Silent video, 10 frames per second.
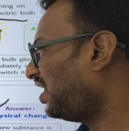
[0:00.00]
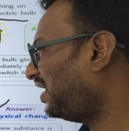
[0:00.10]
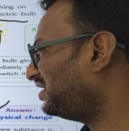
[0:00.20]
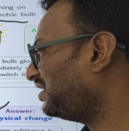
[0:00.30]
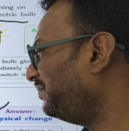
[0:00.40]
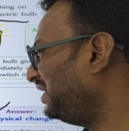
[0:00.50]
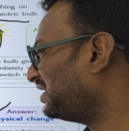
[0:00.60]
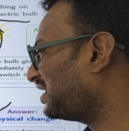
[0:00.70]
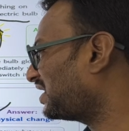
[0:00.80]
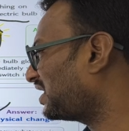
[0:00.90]
And the
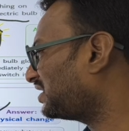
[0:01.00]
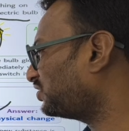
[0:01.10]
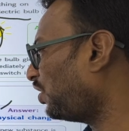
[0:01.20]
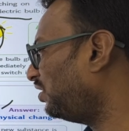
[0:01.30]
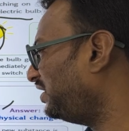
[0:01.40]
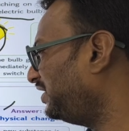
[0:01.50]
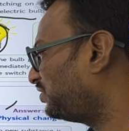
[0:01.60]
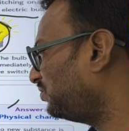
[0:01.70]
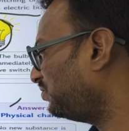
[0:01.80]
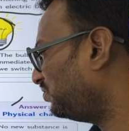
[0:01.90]
milk turned
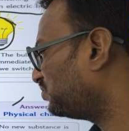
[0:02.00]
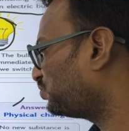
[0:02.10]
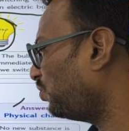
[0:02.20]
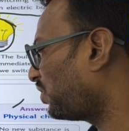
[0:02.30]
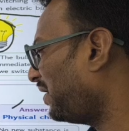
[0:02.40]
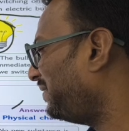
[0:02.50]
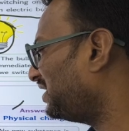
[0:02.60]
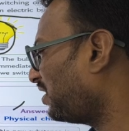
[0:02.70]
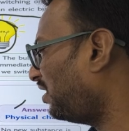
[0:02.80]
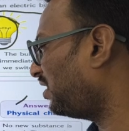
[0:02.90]
into sour,
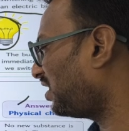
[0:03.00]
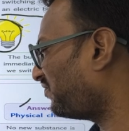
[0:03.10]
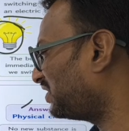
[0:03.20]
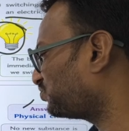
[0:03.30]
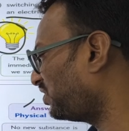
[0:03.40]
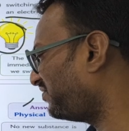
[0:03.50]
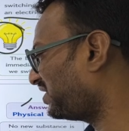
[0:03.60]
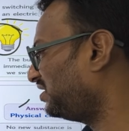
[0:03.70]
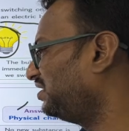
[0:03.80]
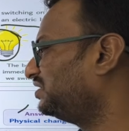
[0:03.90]
curd or
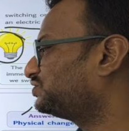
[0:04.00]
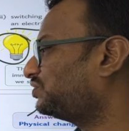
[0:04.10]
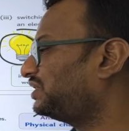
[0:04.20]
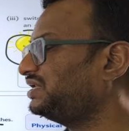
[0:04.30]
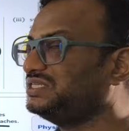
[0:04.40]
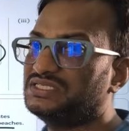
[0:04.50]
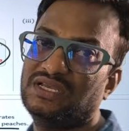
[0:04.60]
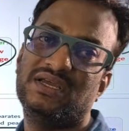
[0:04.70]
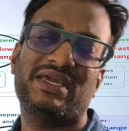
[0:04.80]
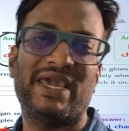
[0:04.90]
whatsoever. So that is
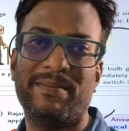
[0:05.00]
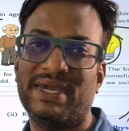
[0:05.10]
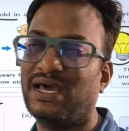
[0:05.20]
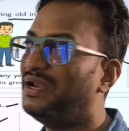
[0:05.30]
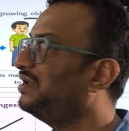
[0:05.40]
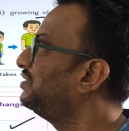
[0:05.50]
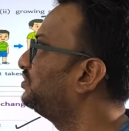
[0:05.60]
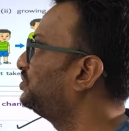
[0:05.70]
chemical